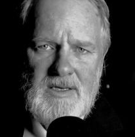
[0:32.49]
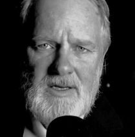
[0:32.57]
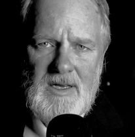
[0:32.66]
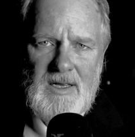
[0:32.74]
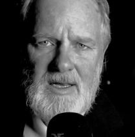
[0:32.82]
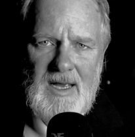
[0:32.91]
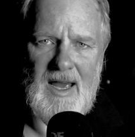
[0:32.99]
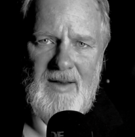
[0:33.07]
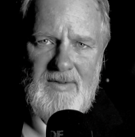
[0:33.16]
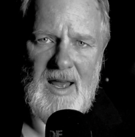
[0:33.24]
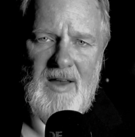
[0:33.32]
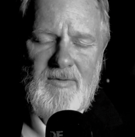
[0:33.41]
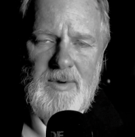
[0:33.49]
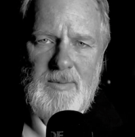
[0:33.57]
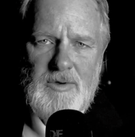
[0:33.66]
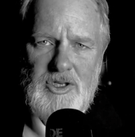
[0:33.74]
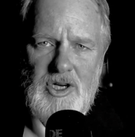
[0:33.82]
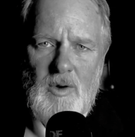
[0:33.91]
You have to have people
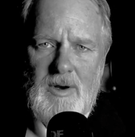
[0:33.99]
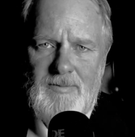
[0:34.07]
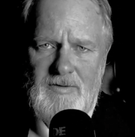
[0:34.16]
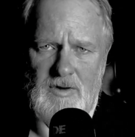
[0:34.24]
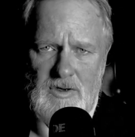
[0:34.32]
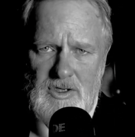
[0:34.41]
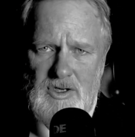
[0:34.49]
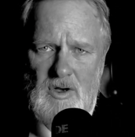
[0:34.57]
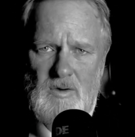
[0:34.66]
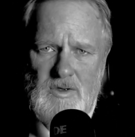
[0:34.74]
show up for your show.